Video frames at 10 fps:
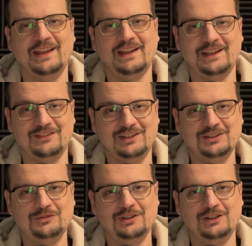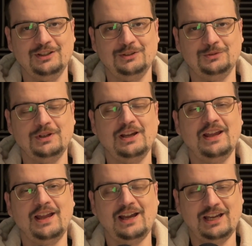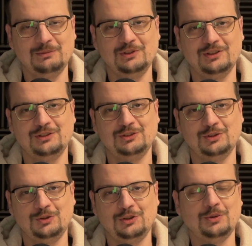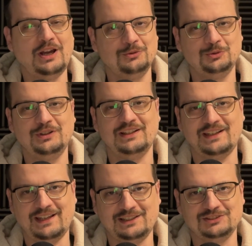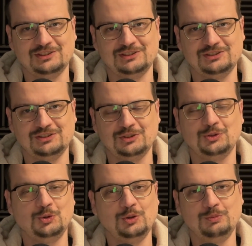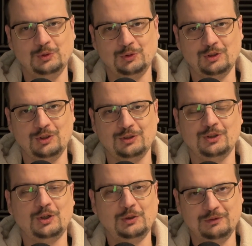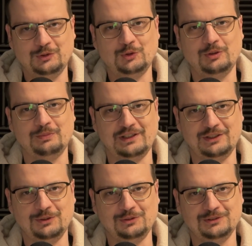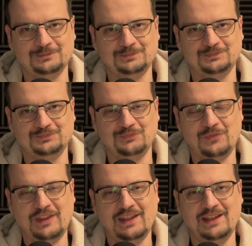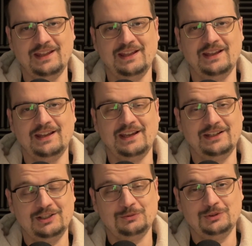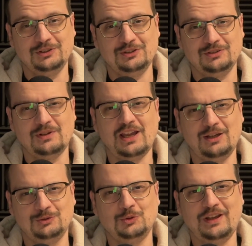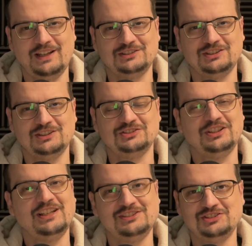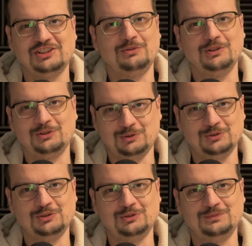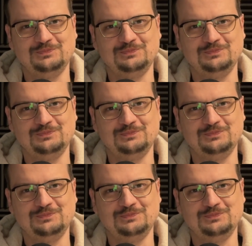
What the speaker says: In this video, I'm going to show you how to get access to the bootlock of a Turing PI node. In other words, how to access its serial console.